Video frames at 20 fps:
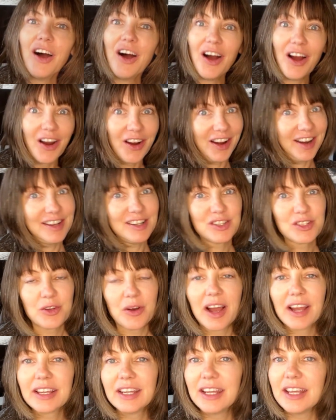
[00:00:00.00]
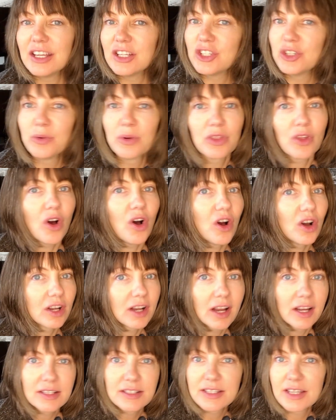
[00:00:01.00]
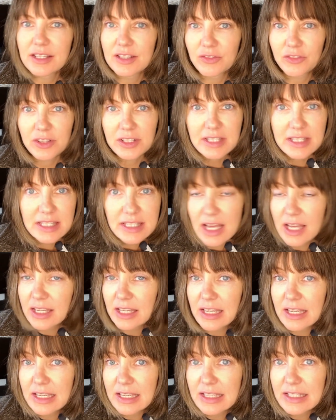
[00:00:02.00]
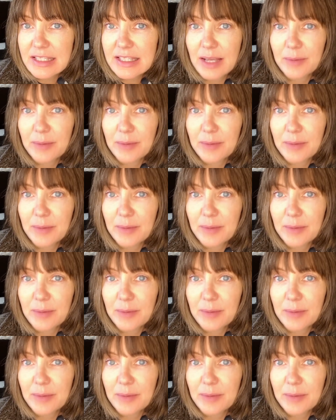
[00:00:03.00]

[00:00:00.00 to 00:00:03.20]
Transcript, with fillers: All right, so I could hit you with all kinds of different studies.